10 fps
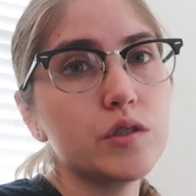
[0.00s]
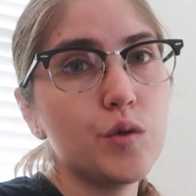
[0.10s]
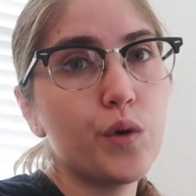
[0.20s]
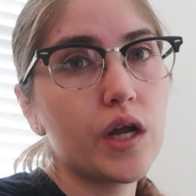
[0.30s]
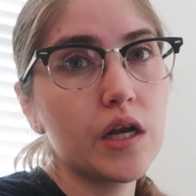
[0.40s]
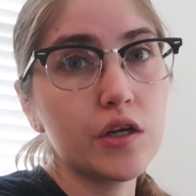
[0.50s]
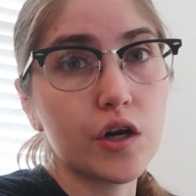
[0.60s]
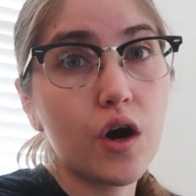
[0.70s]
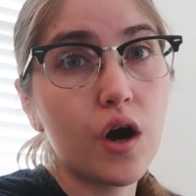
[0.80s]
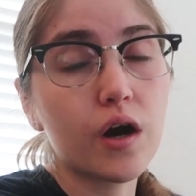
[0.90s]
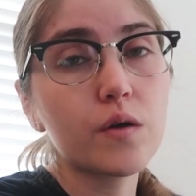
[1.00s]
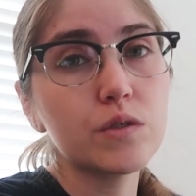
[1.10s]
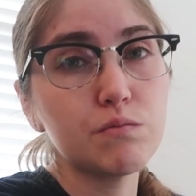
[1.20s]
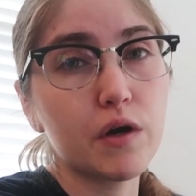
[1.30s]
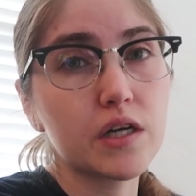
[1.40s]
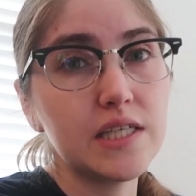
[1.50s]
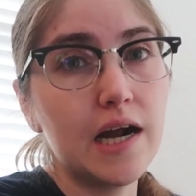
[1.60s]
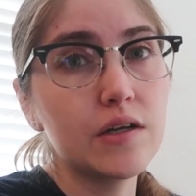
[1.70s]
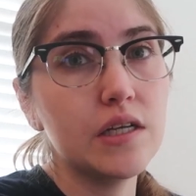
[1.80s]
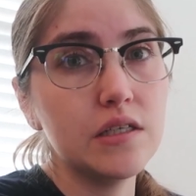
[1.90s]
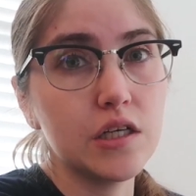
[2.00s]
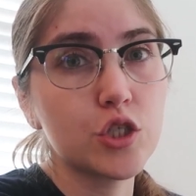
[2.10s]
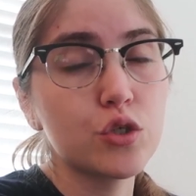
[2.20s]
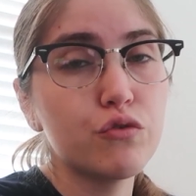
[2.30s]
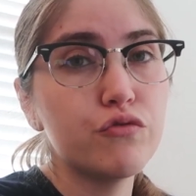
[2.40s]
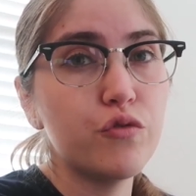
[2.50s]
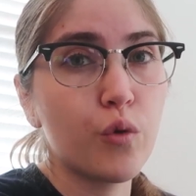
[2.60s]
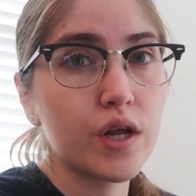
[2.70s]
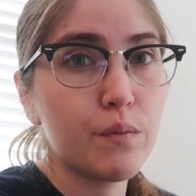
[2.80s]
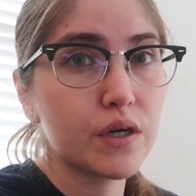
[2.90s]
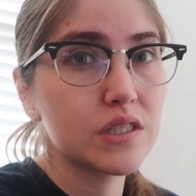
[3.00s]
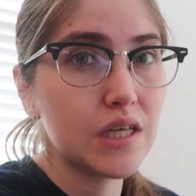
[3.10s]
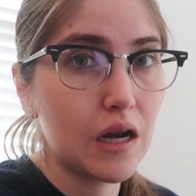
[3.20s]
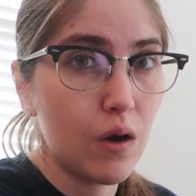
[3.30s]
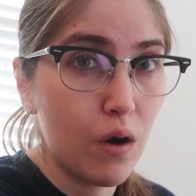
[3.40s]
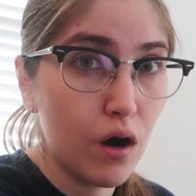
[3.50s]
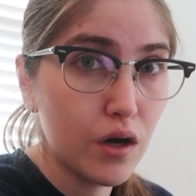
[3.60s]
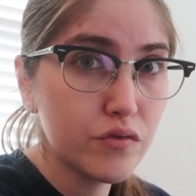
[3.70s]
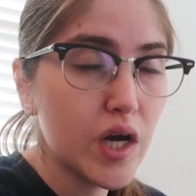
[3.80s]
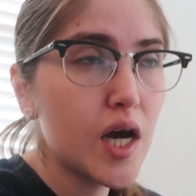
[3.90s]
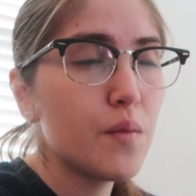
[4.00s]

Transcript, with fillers: once you put it in your cart, was marked down an additional forty percent off.